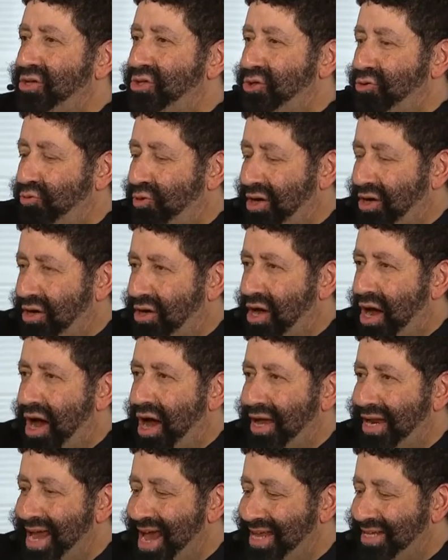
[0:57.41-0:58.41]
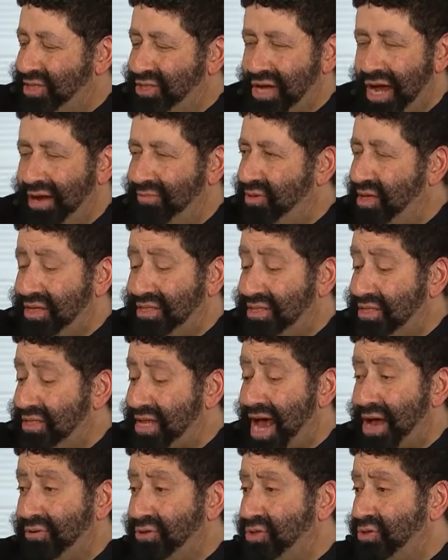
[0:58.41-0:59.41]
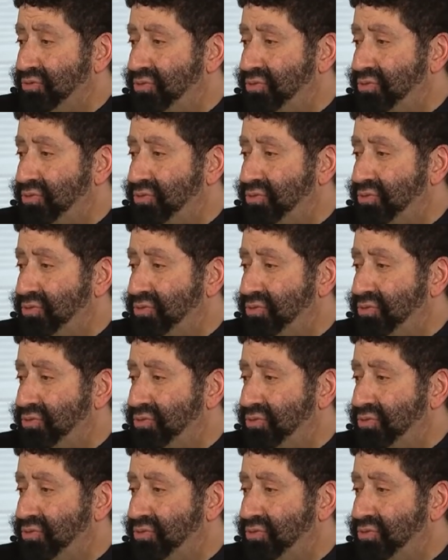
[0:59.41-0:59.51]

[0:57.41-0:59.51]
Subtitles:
to where God has timed things out.